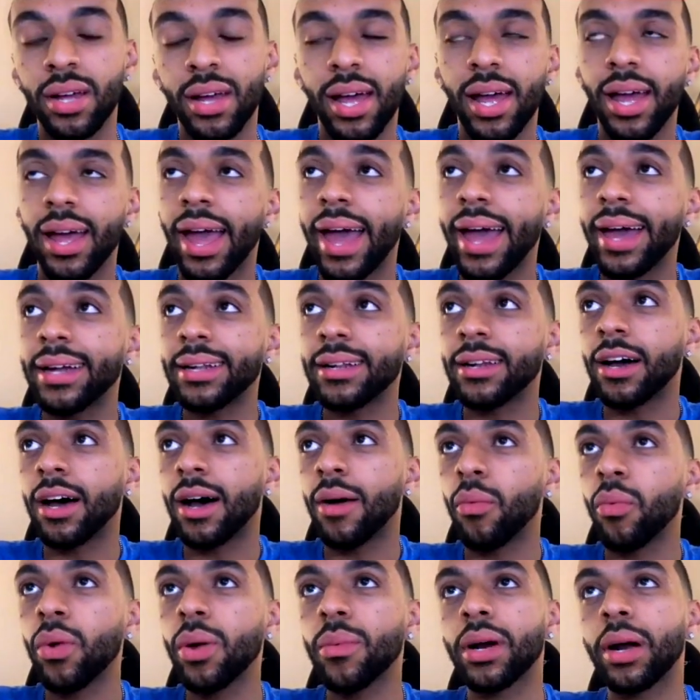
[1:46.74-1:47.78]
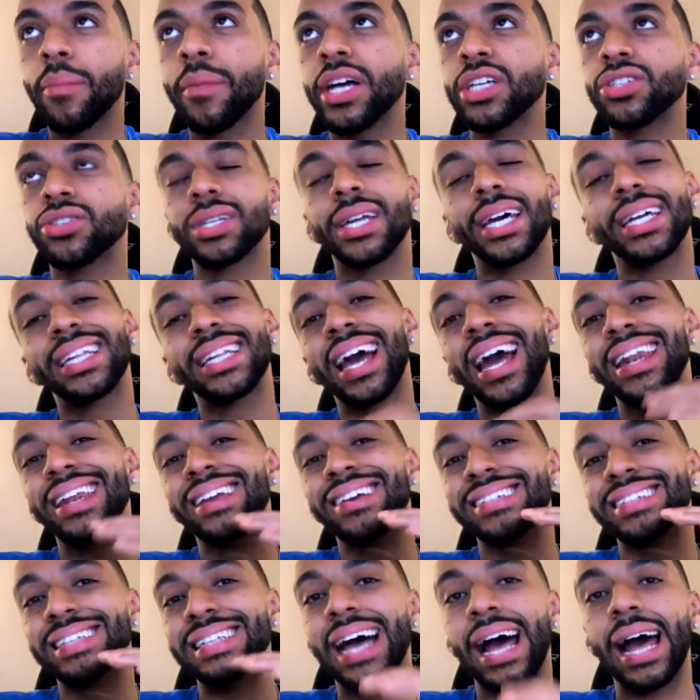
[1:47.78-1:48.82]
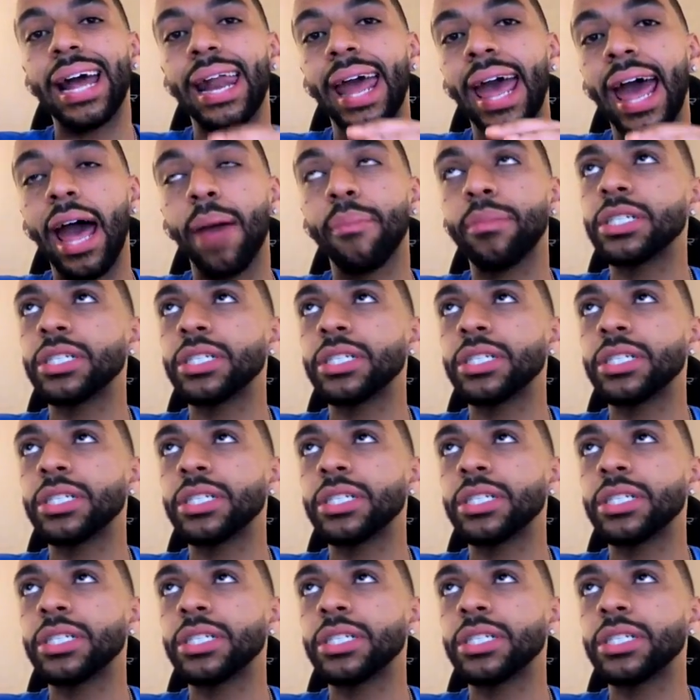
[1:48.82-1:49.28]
And we want to make sure that that does not happen.